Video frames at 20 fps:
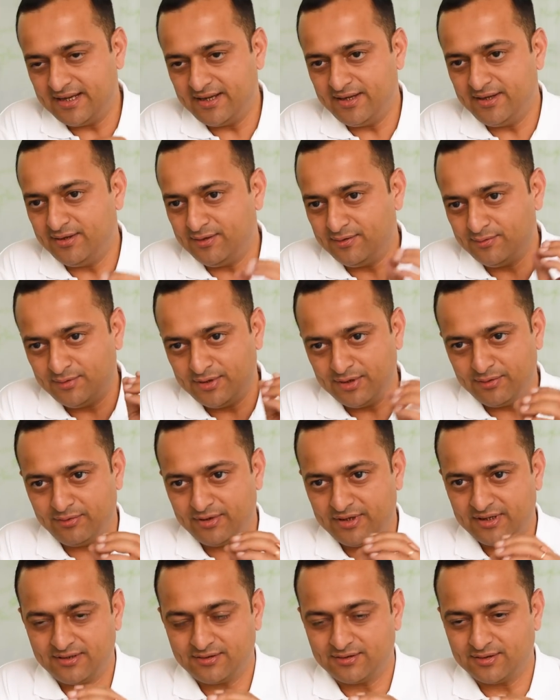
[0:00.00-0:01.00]
they they
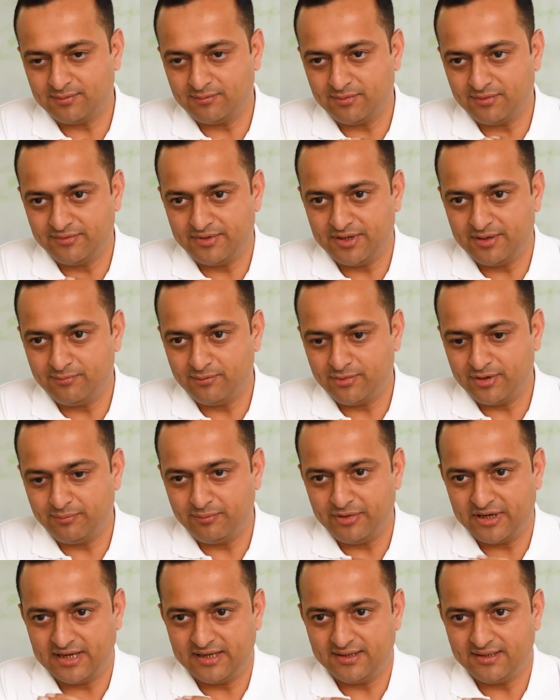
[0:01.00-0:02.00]
were some of them
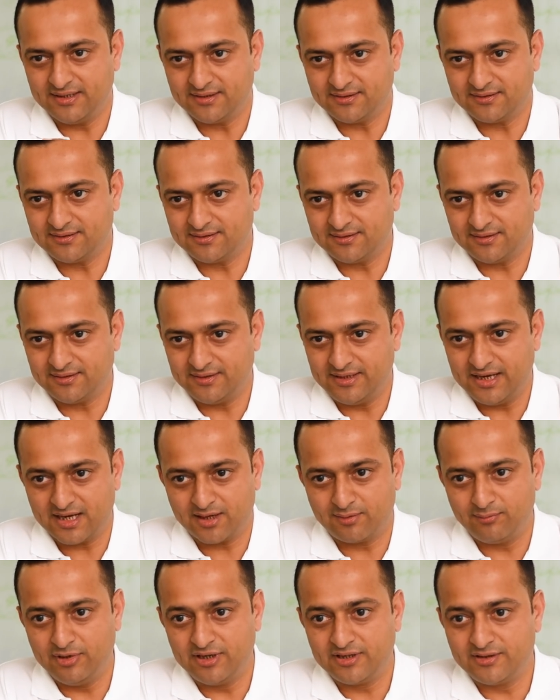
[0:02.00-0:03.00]
were making this uh,
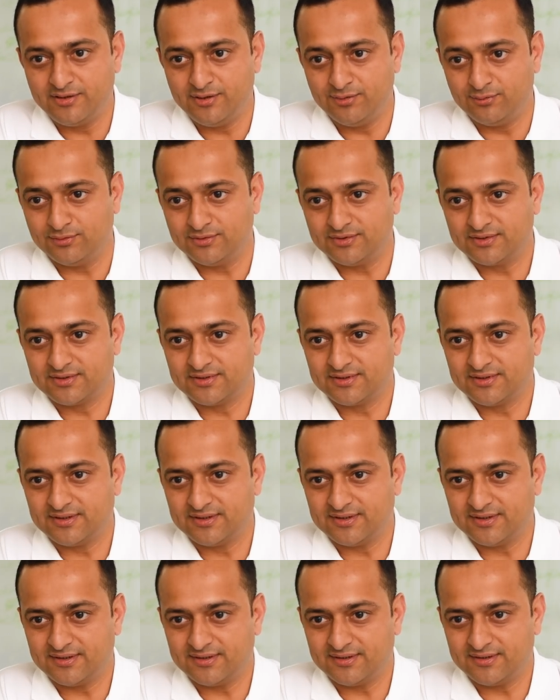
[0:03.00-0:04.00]
yak milk chews
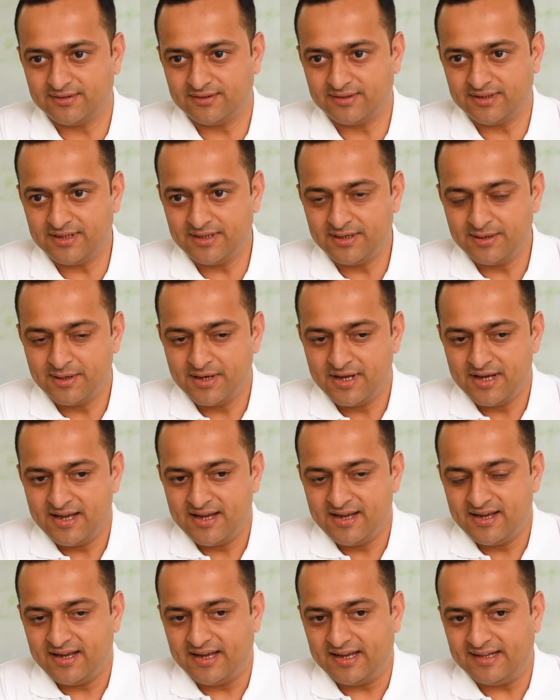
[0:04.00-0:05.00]

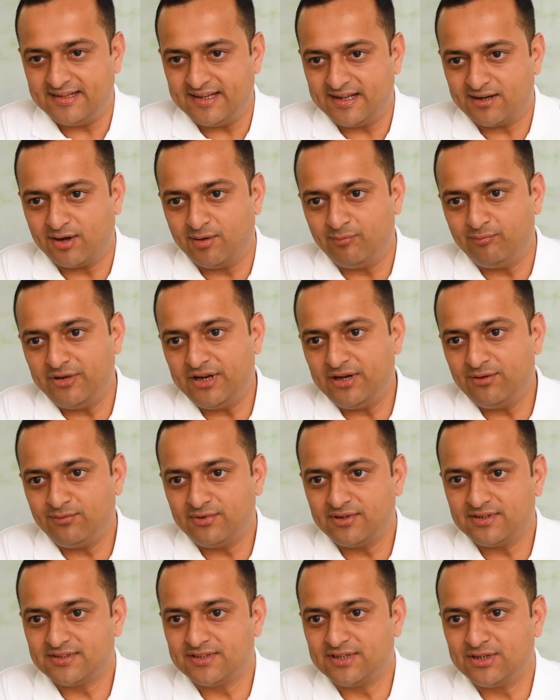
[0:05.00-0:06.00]
right and their complaint
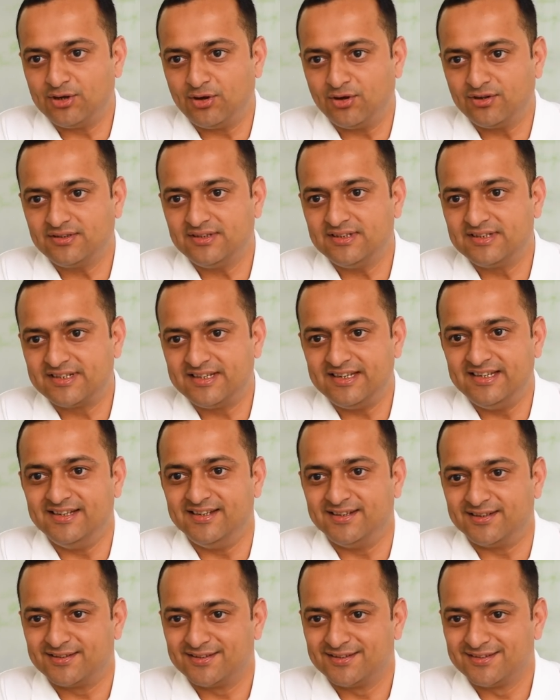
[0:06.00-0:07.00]
was the dogs
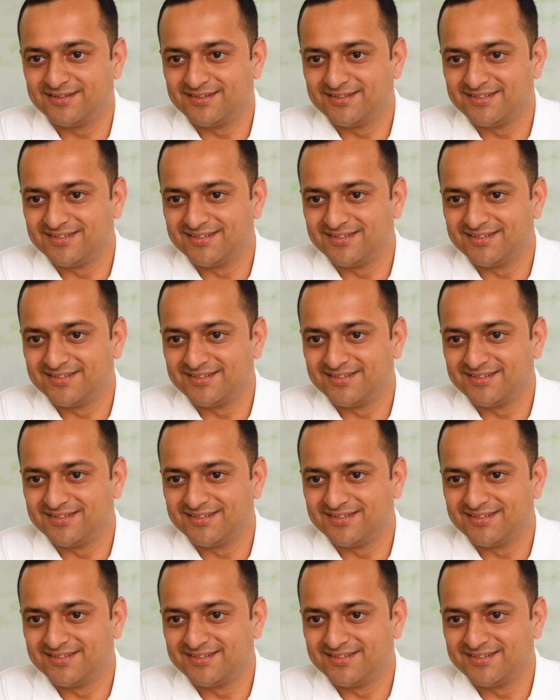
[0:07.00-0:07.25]
steal it